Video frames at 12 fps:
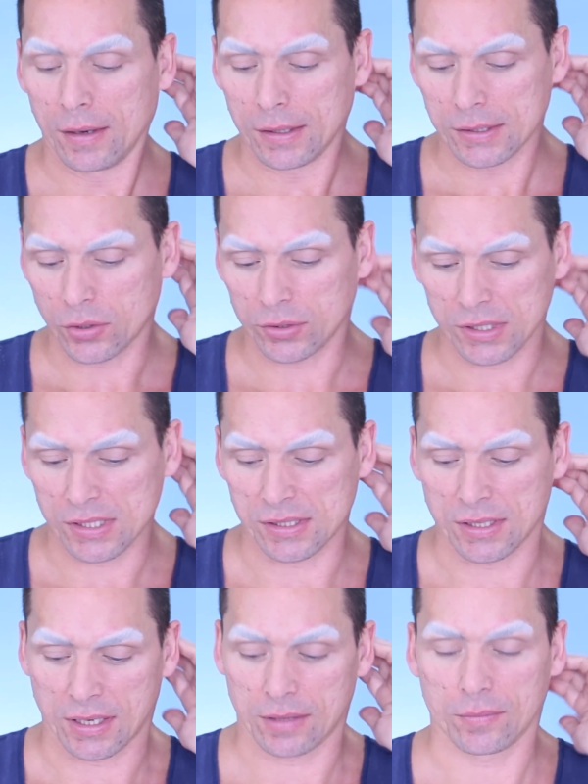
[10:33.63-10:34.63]
So this is
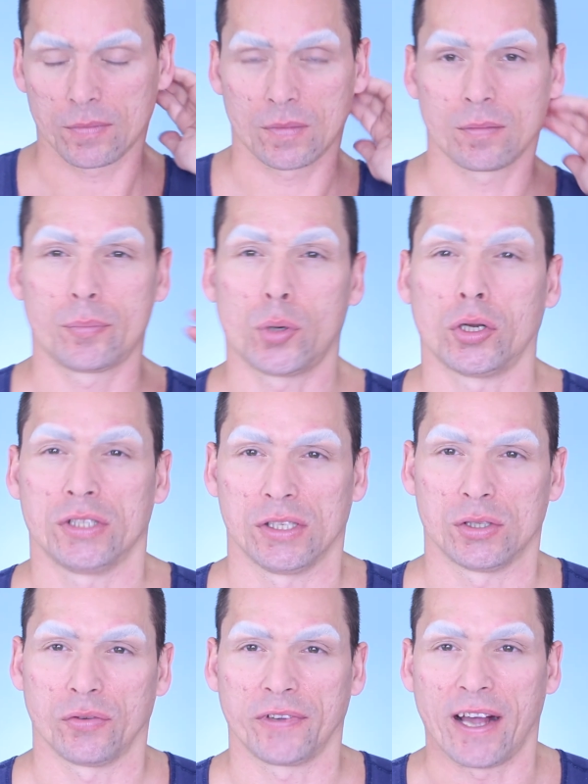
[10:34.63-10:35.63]
the
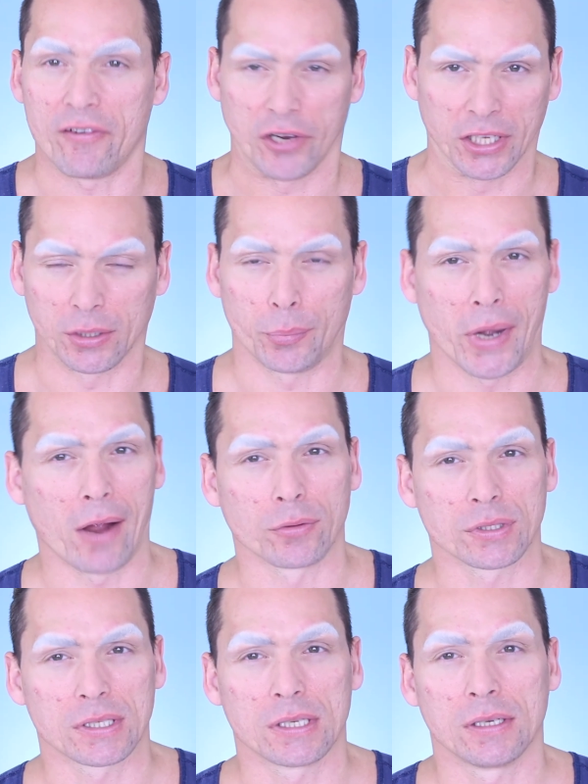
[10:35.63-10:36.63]
process of covering the
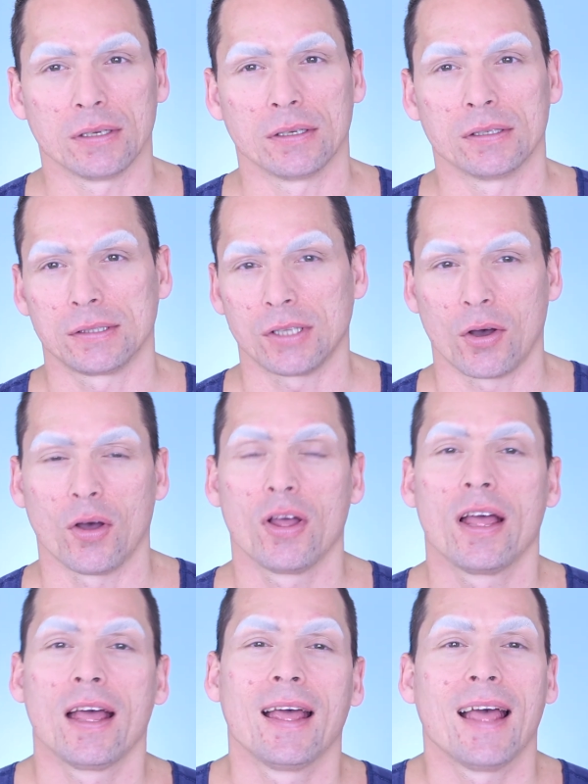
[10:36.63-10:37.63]
brows. So
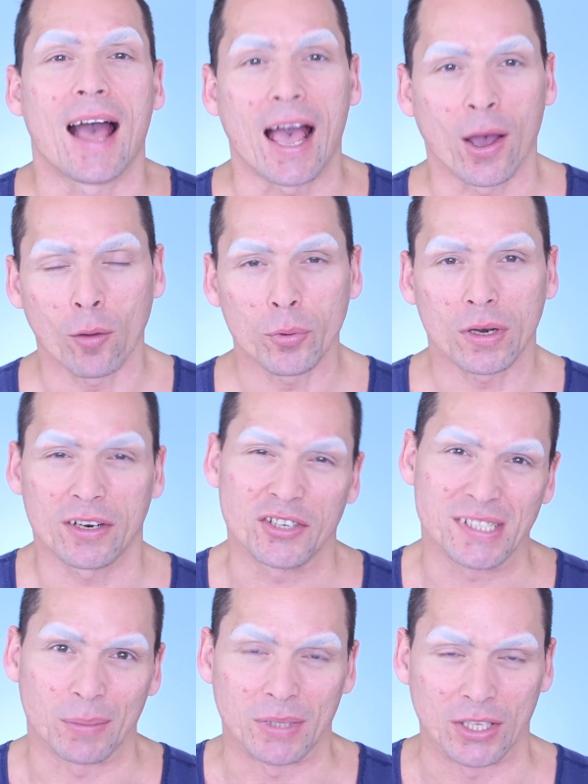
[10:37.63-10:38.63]
I hope you learned
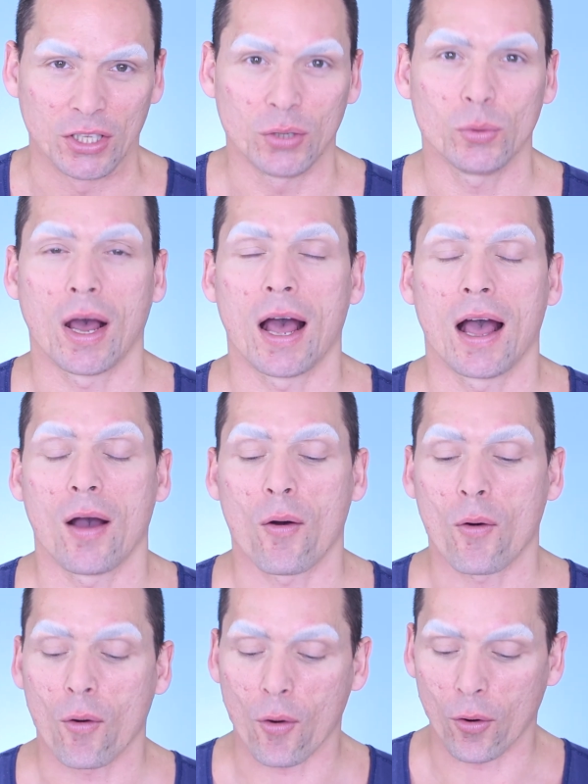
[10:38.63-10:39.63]
something new,
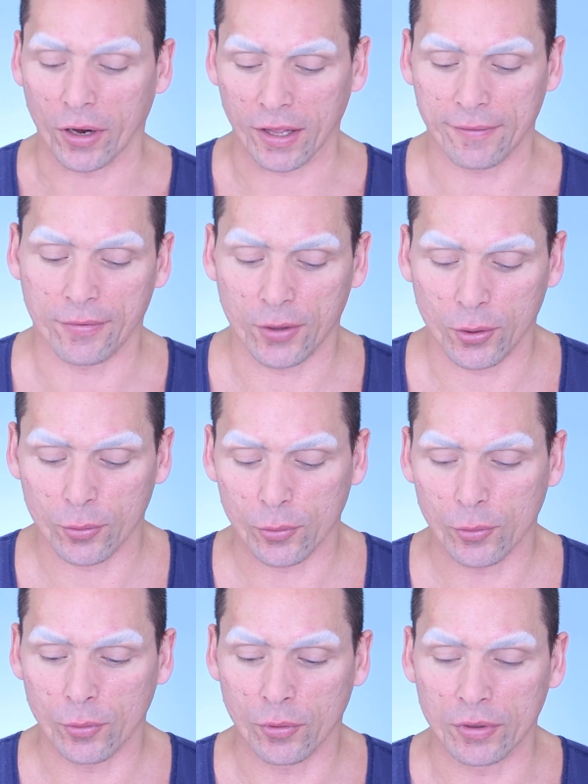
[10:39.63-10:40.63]
or if
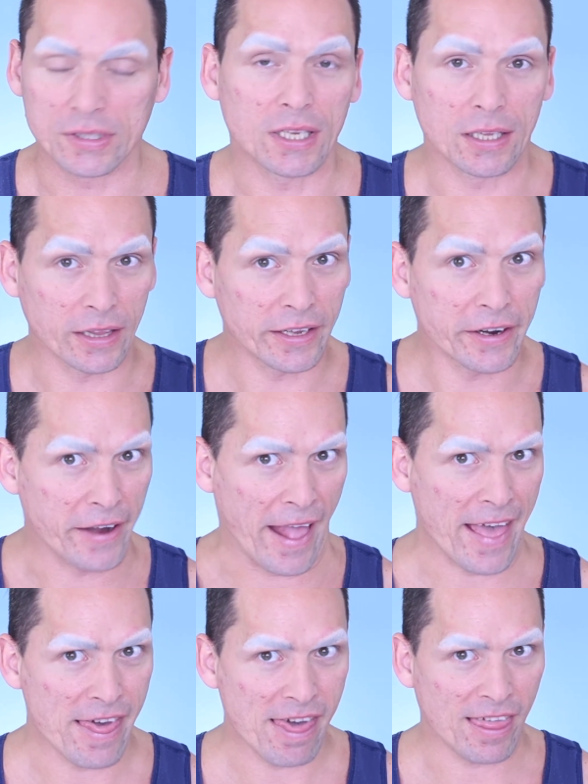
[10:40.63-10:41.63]
you didn't learn
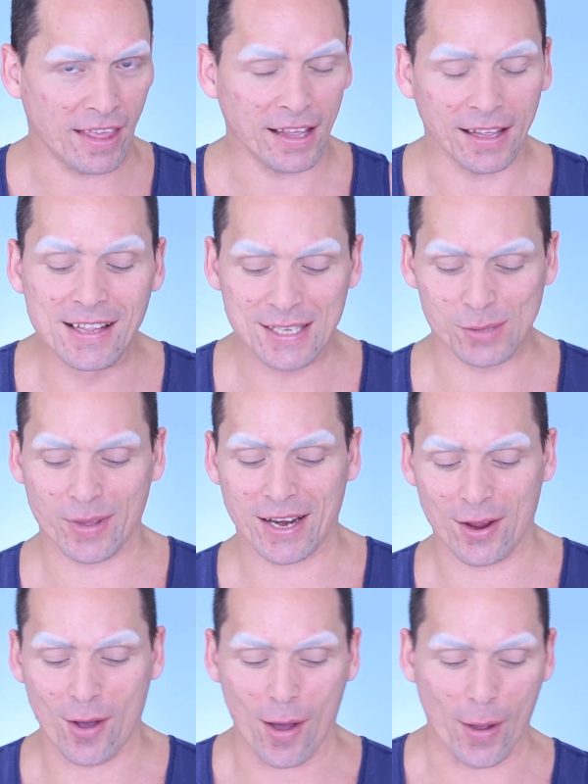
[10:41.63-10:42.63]
anything in this
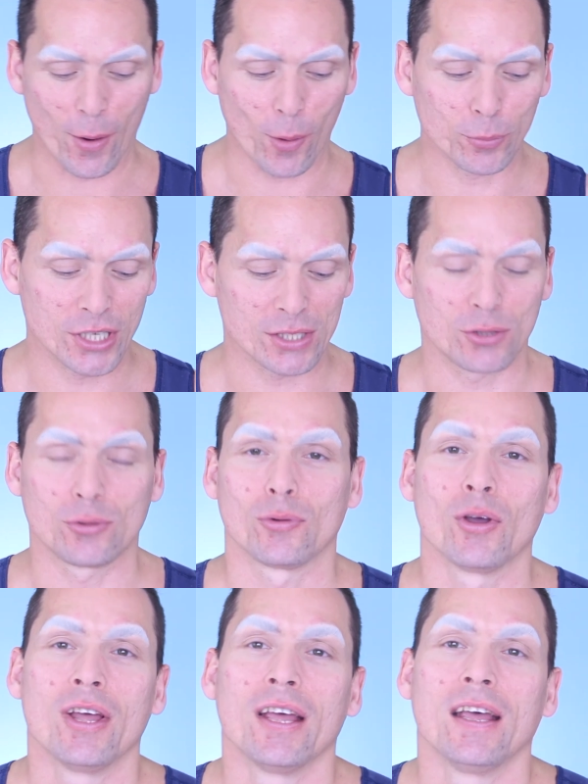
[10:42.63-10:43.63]
video, I hope just
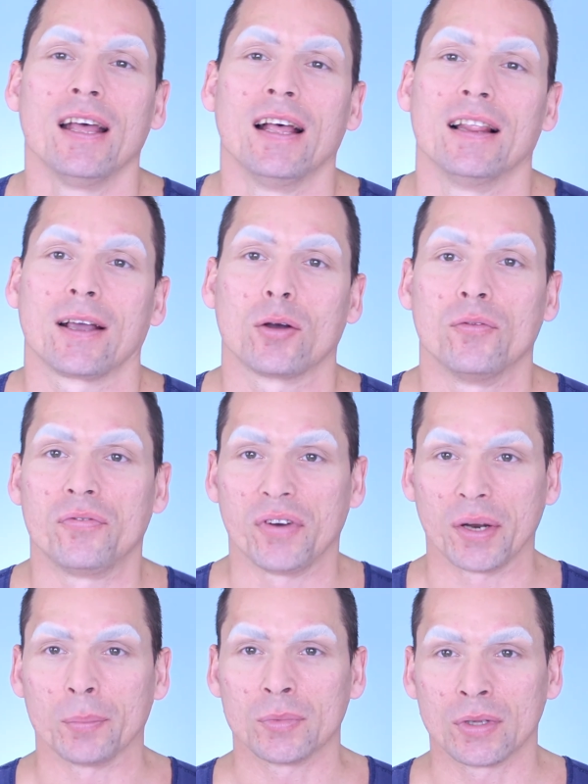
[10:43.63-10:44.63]
to like
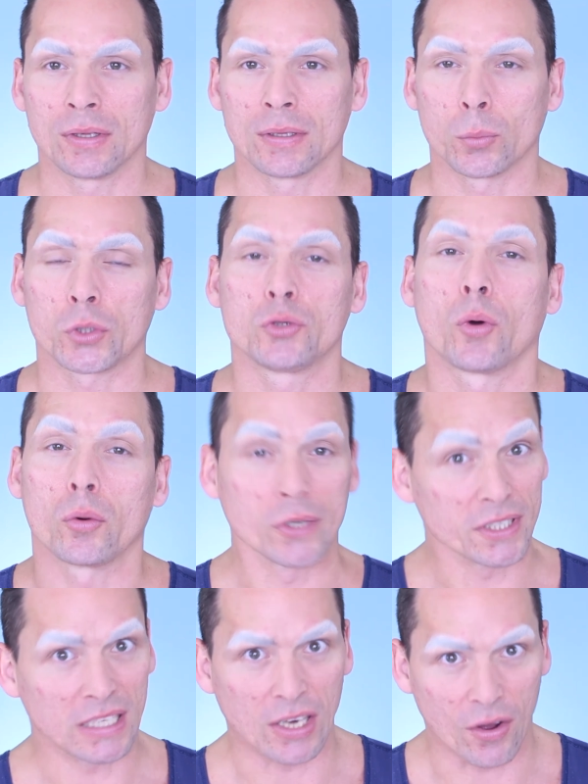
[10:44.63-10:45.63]
confirm what you
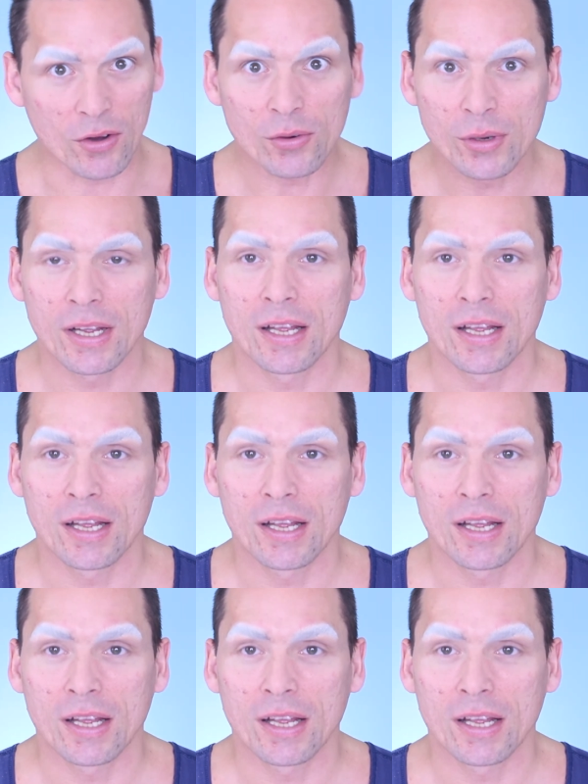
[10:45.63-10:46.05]
already know.